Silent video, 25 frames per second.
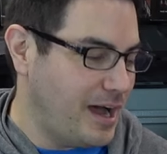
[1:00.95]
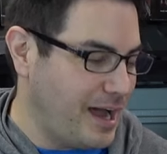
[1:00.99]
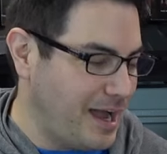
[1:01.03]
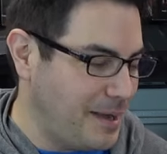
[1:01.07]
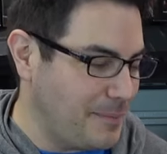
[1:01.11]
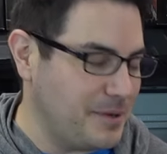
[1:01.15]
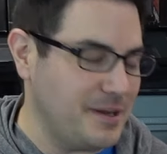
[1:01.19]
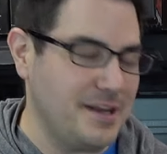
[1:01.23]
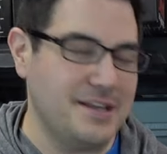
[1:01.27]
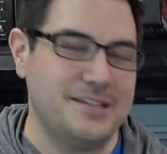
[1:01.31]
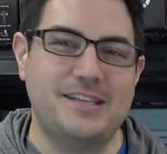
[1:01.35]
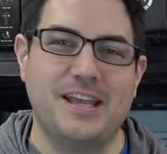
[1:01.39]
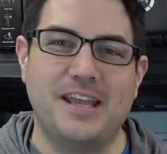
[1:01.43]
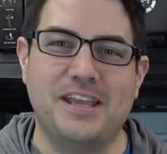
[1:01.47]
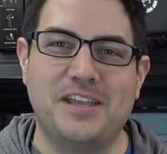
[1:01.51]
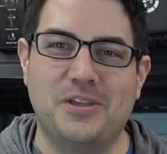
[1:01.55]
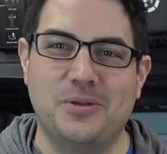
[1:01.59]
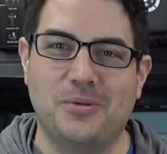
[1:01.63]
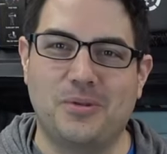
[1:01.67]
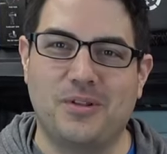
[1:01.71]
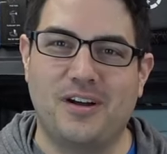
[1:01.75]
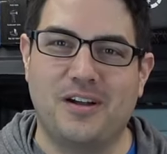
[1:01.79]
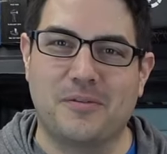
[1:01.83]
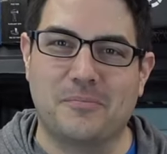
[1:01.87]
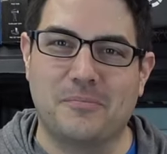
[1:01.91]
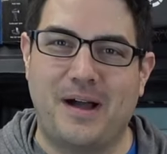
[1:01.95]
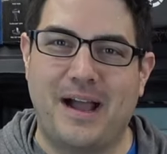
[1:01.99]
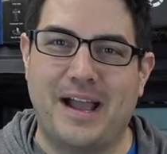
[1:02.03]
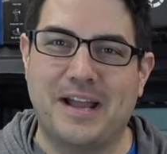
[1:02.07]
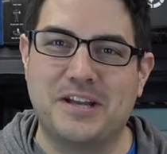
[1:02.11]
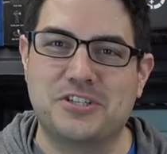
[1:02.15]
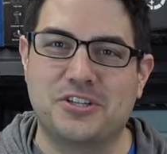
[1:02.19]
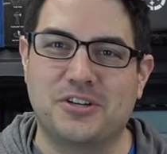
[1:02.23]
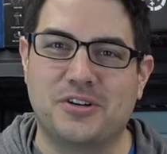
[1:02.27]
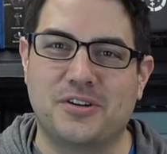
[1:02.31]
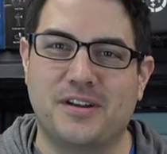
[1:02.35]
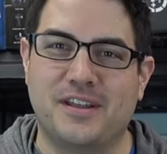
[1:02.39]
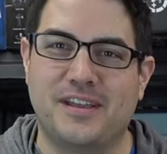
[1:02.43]
I'm going to take you along
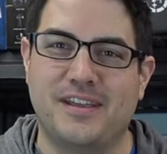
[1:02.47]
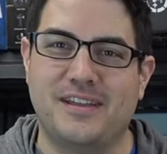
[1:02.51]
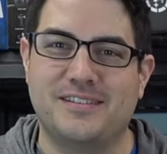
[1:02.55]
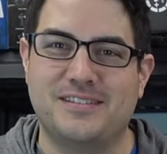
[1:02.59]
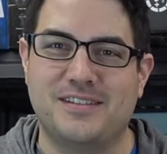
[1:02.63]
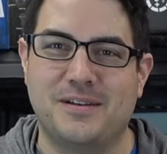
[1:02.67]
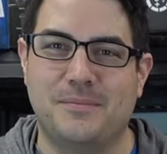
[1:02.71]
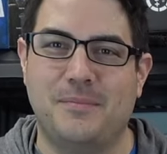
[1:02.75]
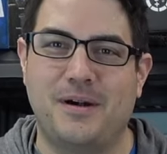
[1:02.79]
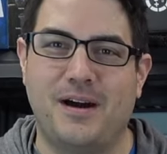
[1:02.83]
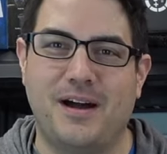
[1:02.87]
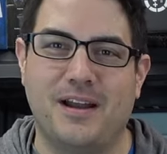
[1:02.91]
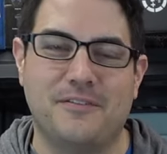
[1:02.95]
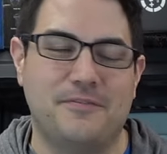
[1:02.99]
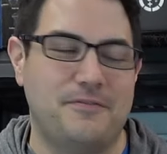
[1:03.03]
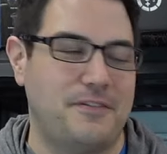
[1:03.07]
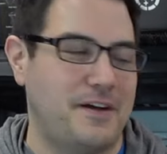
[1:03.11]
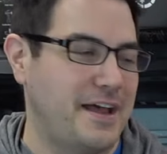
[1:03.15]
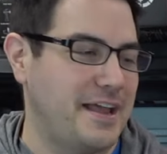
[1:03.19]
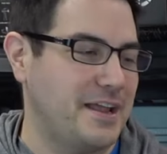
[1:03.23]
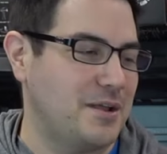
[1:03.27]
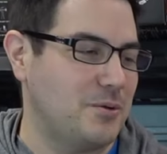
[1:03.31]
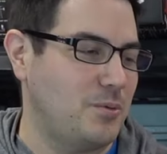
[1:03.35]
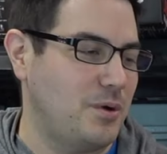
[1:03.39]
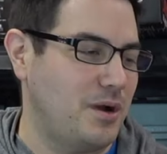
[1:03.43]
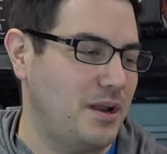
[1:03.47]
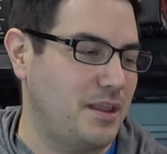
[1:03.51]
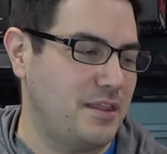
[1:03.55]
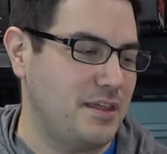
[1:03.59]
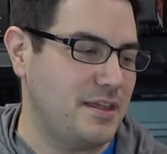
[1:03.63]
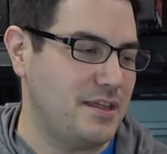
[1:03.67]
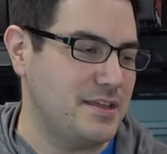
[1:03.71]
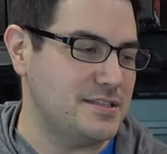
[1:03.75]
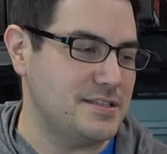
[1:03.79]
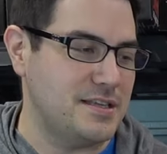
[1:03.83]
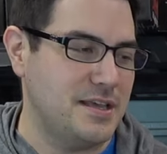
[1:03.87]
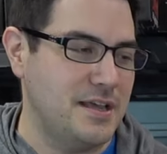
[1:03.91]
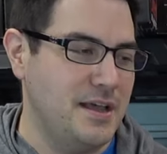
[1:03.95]
my journey to modifying one of
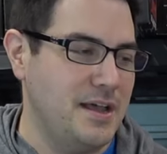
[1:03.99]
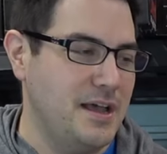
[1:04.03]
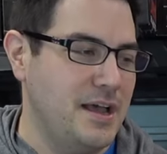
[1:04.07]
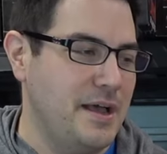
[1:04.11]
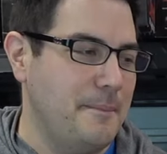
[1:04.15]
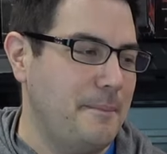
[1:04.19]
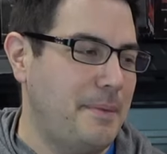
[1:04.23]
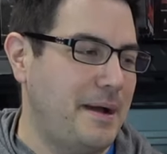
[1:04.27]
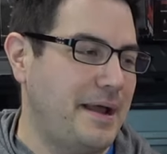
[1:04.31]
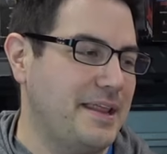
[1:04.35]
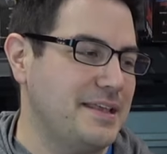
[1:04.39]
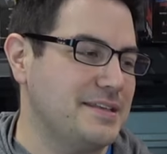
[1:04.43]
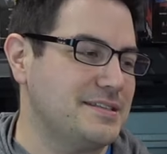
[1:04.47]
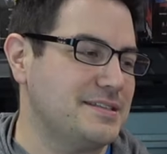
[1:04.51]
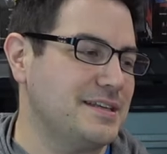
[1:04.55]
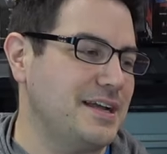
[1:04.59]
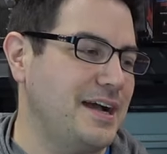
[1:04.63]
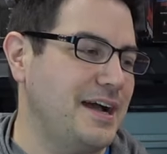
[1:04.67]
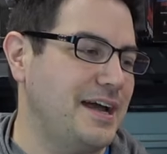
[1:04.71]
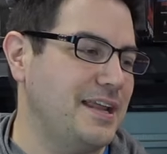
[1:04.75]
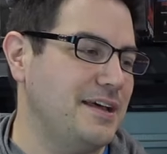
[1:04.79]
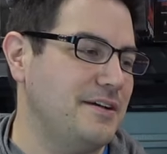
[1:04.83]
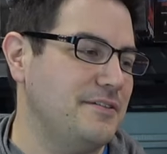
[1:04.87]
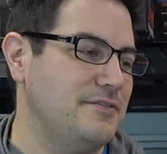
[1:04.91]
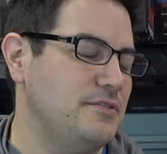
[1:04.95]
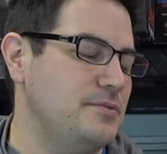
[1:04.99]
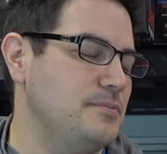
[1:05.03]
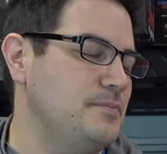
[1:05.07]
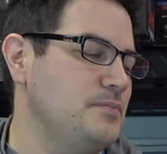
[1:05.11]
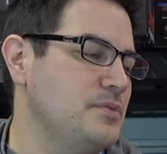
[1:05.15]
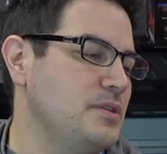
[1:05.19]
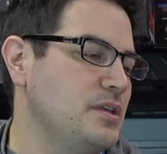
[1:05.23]
these by just kind of,